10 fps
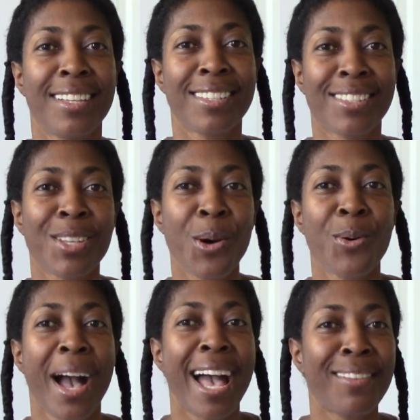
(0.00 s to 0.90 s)

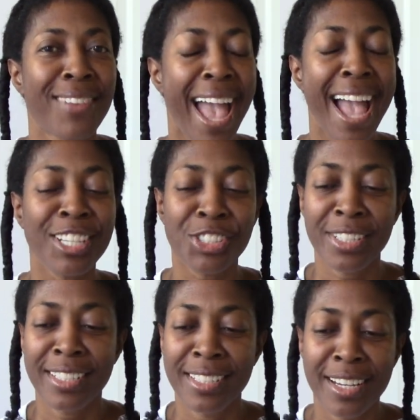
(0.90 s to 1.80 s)
So I've
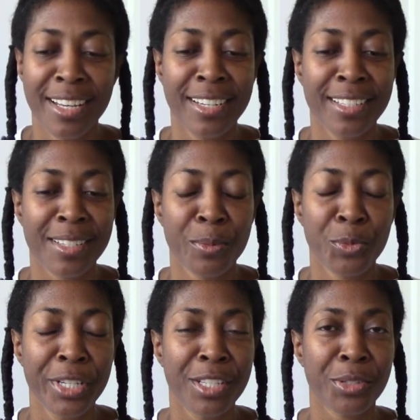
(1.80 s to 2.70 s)
actually done some
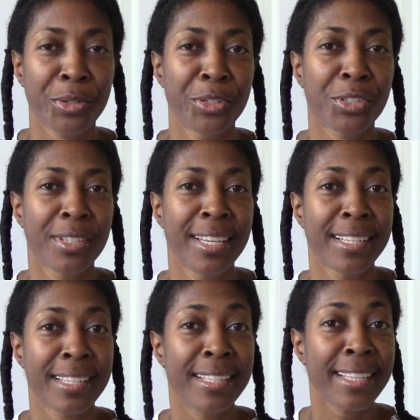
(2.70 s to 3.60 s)
research
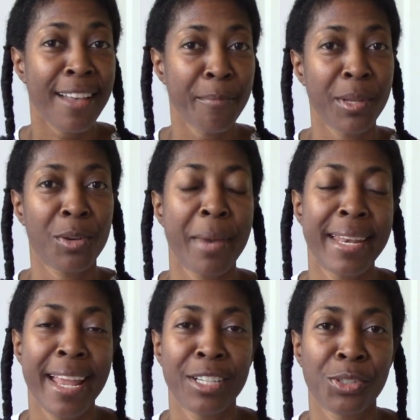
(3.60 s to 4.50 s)
since I've been on my
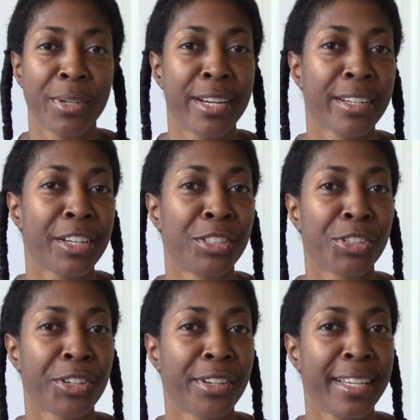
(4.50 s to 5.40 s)
natural hair care
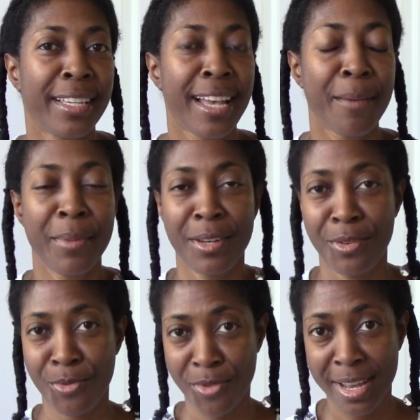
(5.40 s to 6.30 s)
journey. I've been
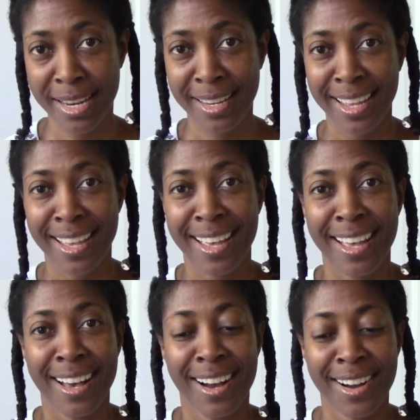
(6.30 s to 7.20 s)
doing
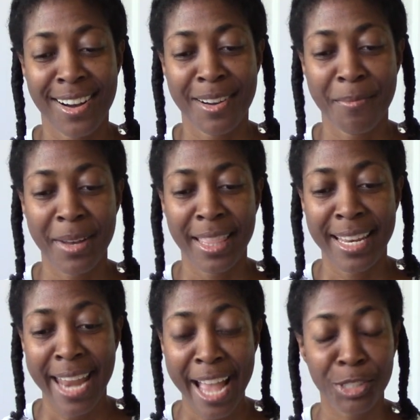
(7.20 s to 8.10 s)
the
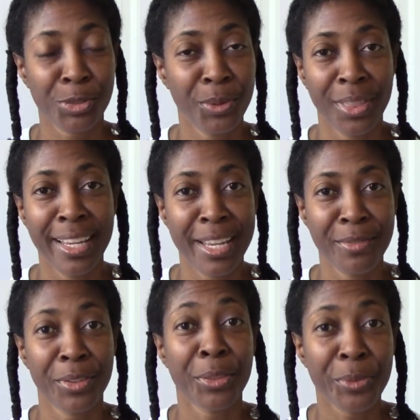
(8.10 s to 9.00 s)
natural thing
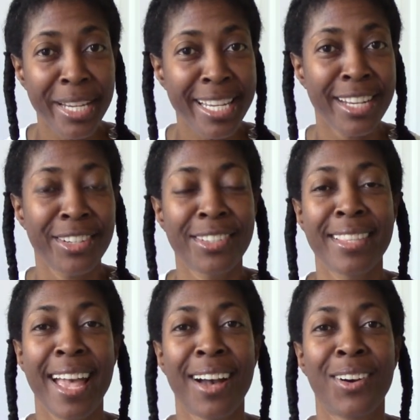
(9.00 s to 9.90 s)
for 3 years
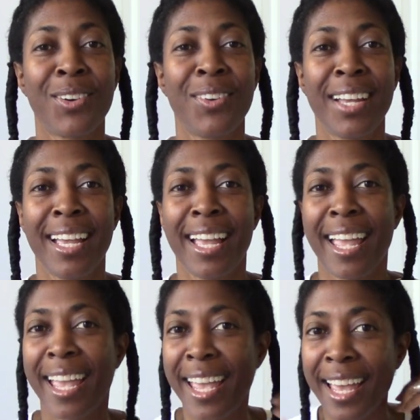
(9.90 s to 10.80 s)
now.
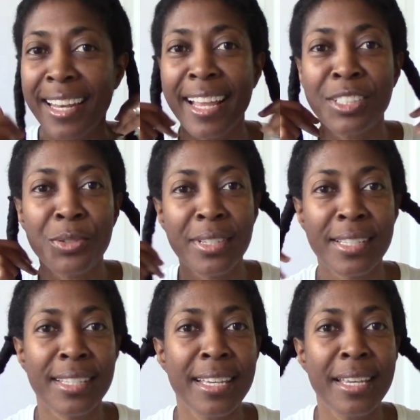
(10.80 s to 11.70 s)
And as you can
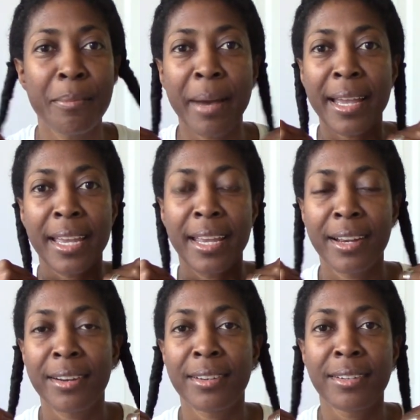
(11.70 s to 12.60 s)
see, my
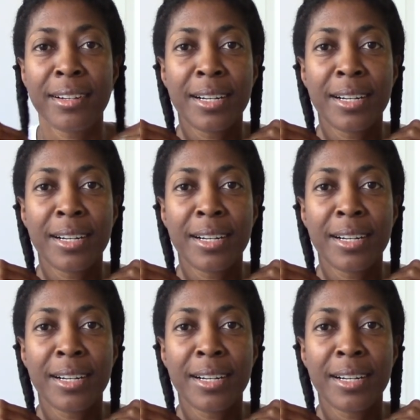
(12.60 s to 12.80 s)
hair,